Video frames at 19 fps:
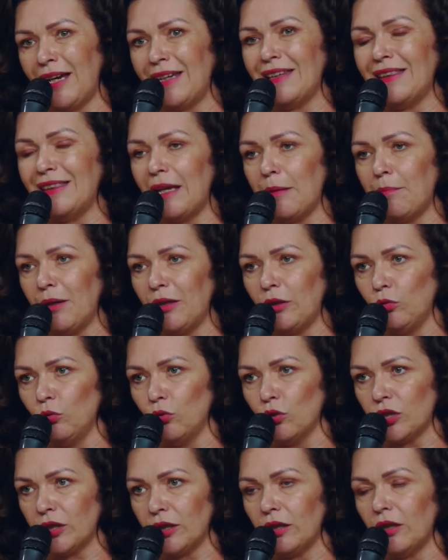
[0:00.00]
depending
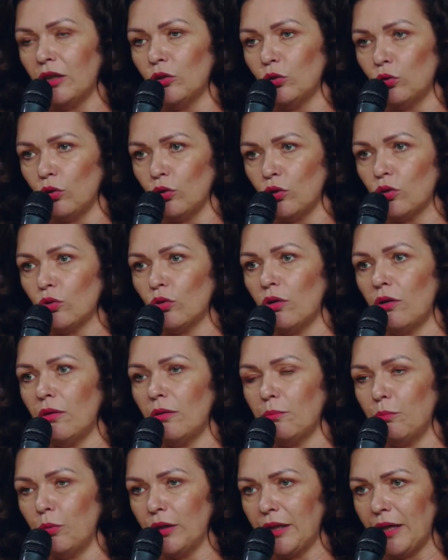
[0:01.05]
on what we see in the
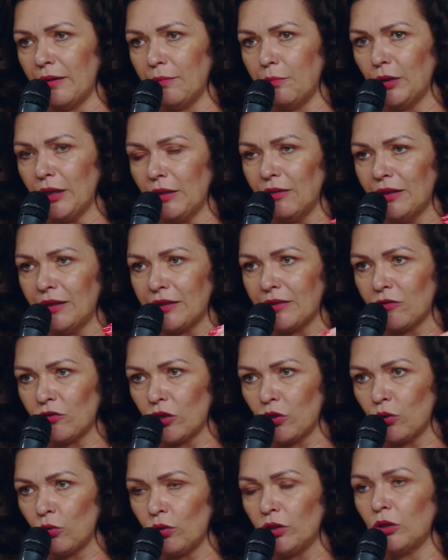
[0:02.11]
country, I
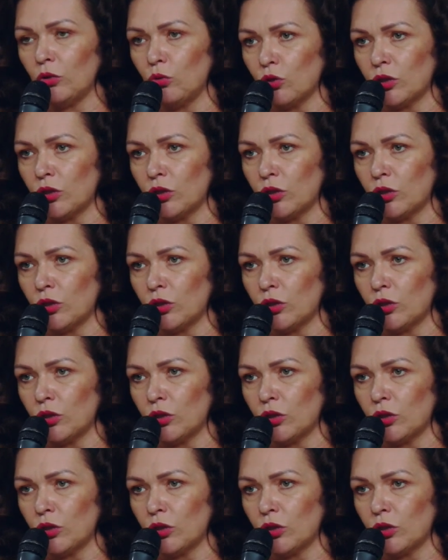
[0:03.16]
believe that